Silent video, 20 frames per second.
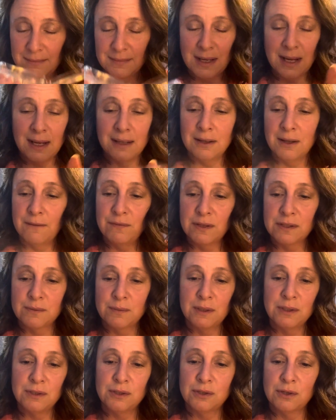I love this
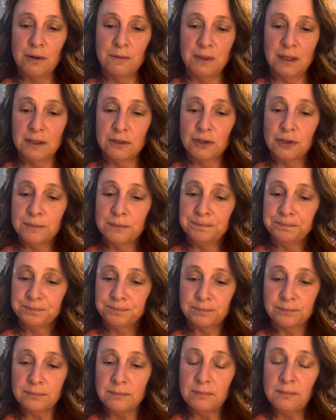one so much.
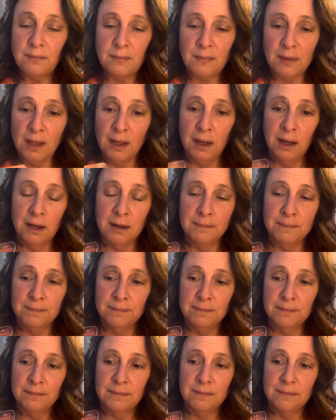Um,